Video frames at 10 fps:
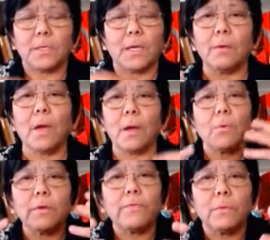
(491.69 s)
I
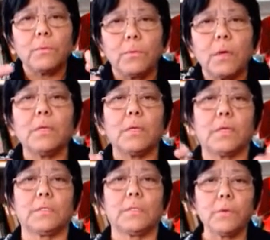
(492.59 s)
want to feel
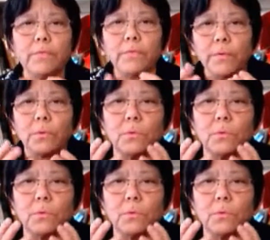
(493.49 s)
oneness. I want to feel